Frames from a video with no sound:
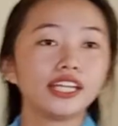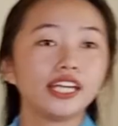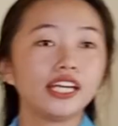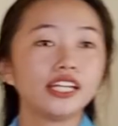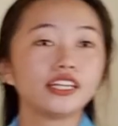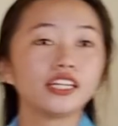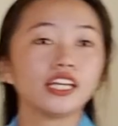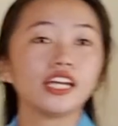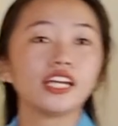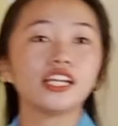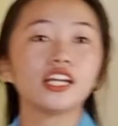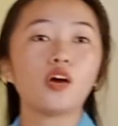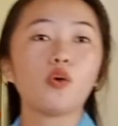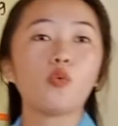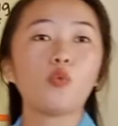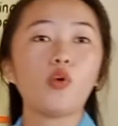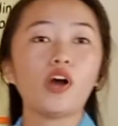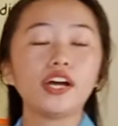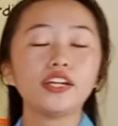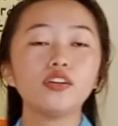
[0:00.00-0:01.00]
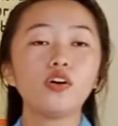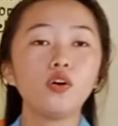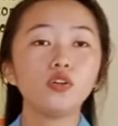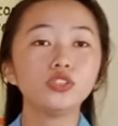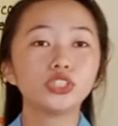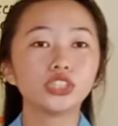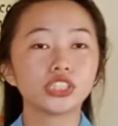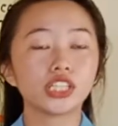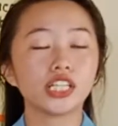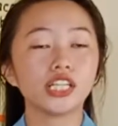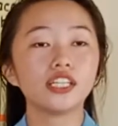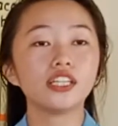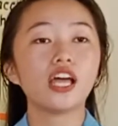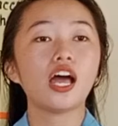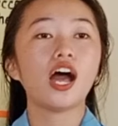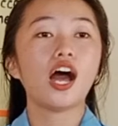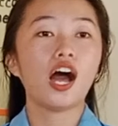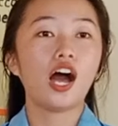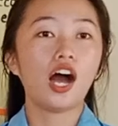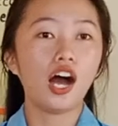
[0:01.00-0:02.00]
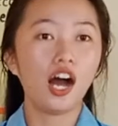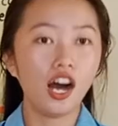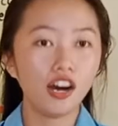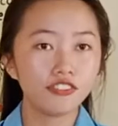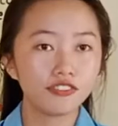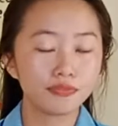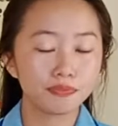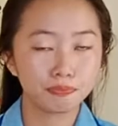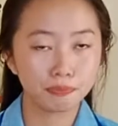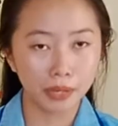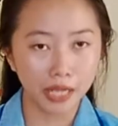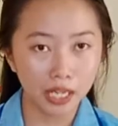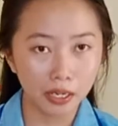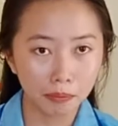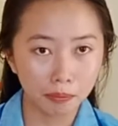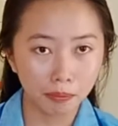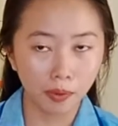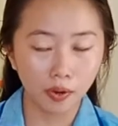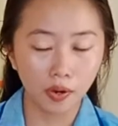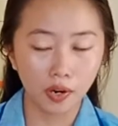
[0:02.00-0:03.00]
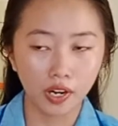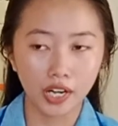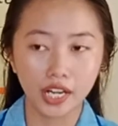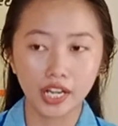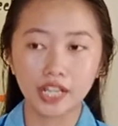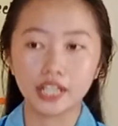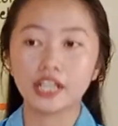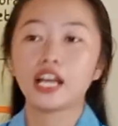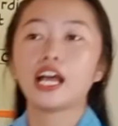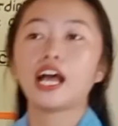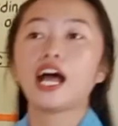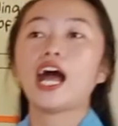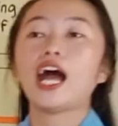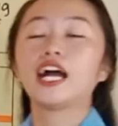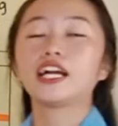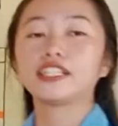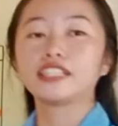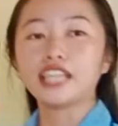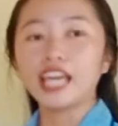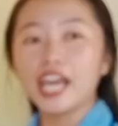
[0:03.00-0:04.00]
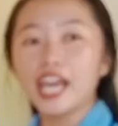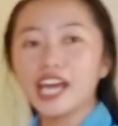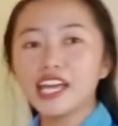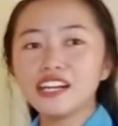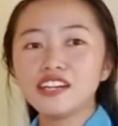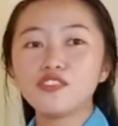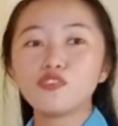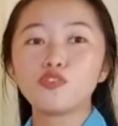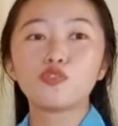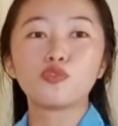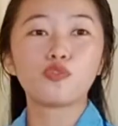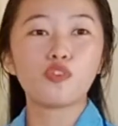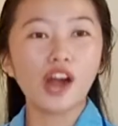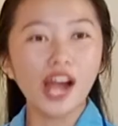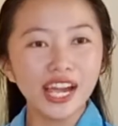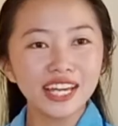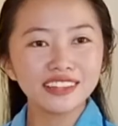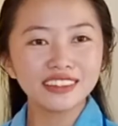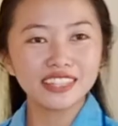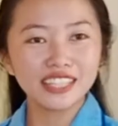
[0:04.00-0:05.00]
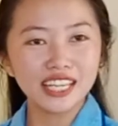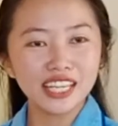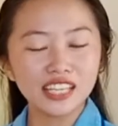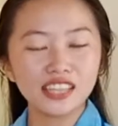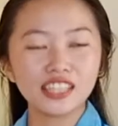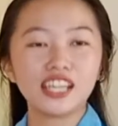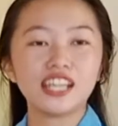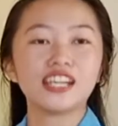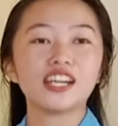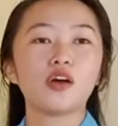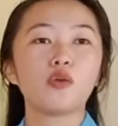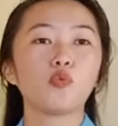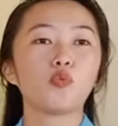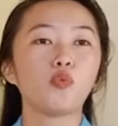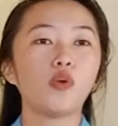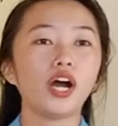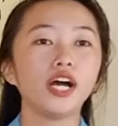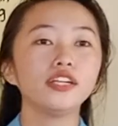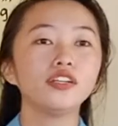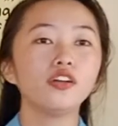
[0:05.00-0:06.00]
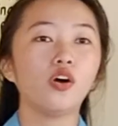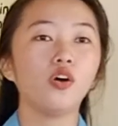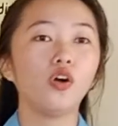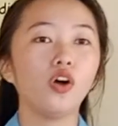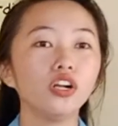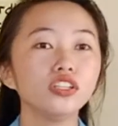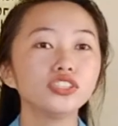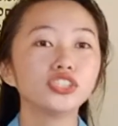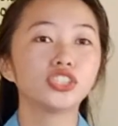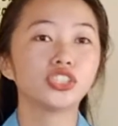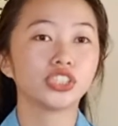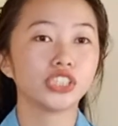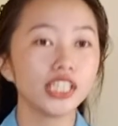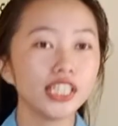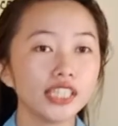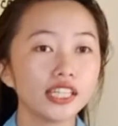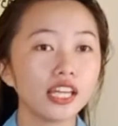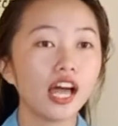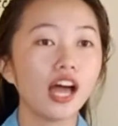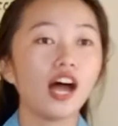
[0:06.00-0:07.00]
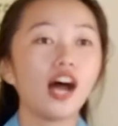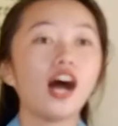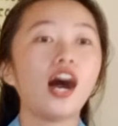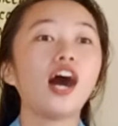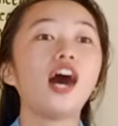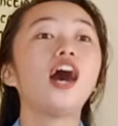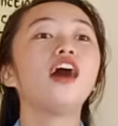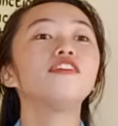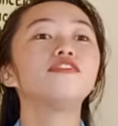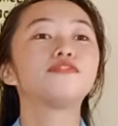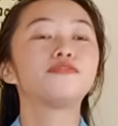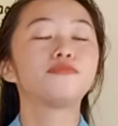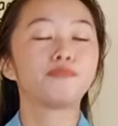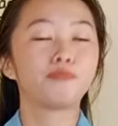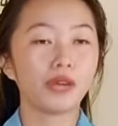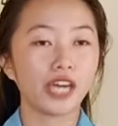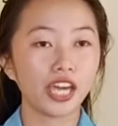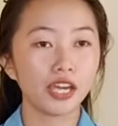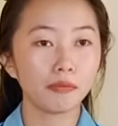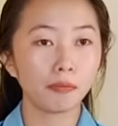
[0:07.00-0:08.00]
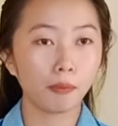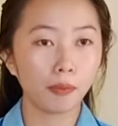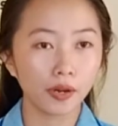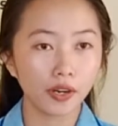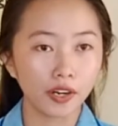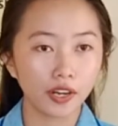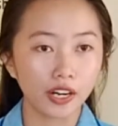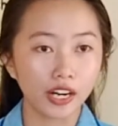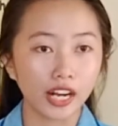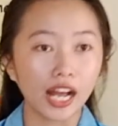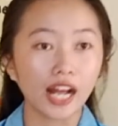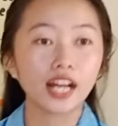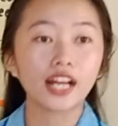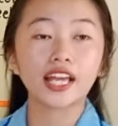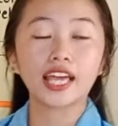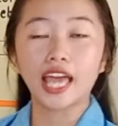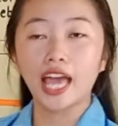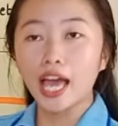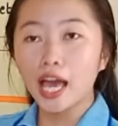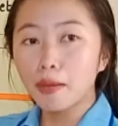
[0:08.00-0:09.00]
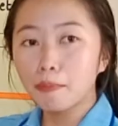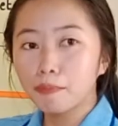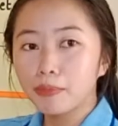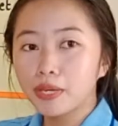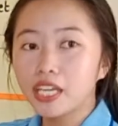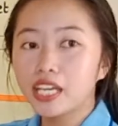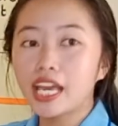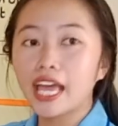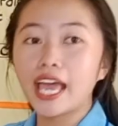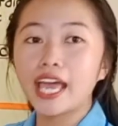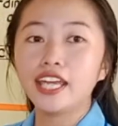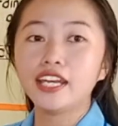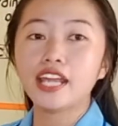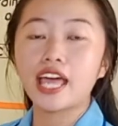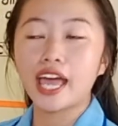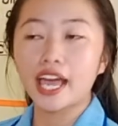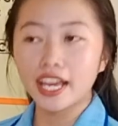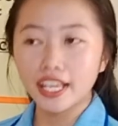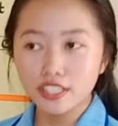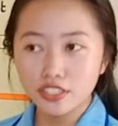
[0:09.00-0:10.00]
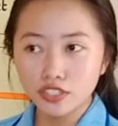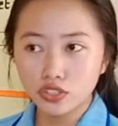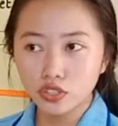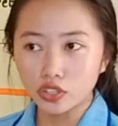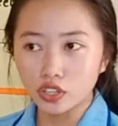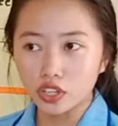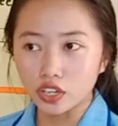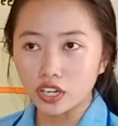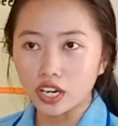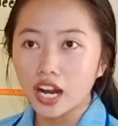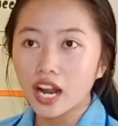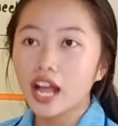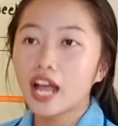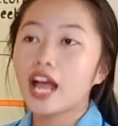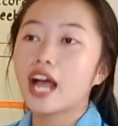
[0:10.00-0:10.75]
it in a one whole sheet of paper. Again, write it in a one whole sheet of paper. Copy and answer.